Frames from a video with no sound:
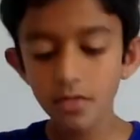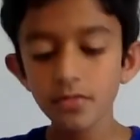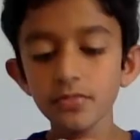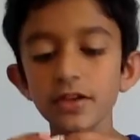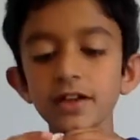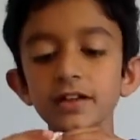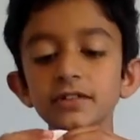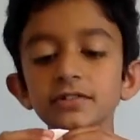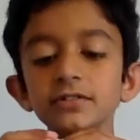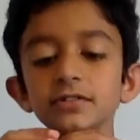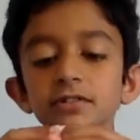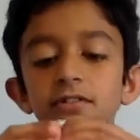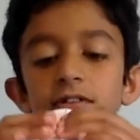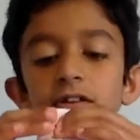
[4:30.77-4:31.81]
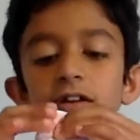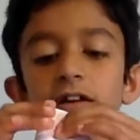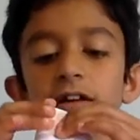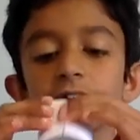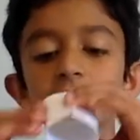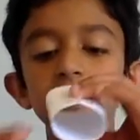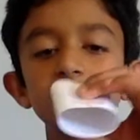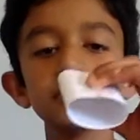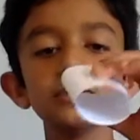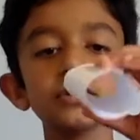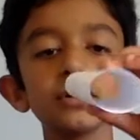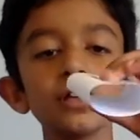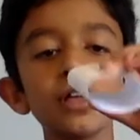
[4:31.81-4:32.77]
This
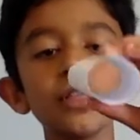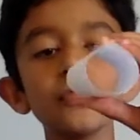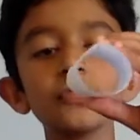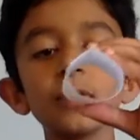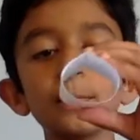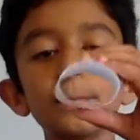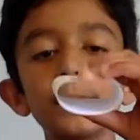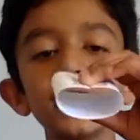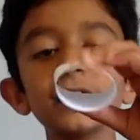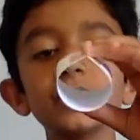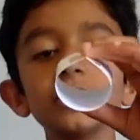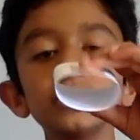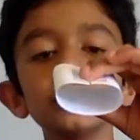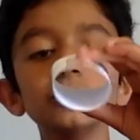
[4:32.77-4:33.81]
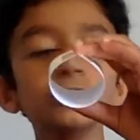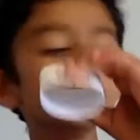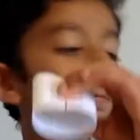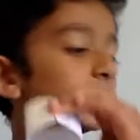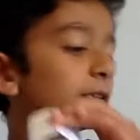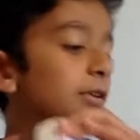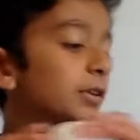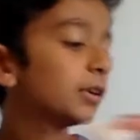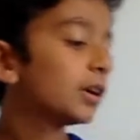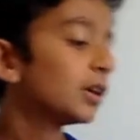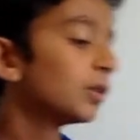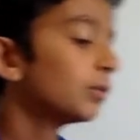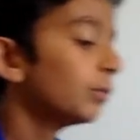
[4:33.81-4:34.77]
is the big hoop
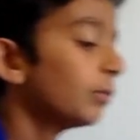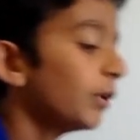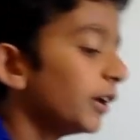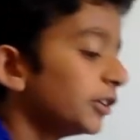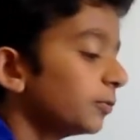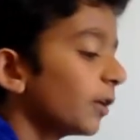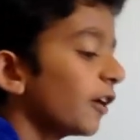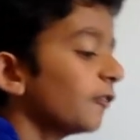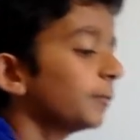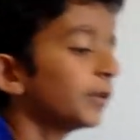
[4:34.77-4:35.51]
which we have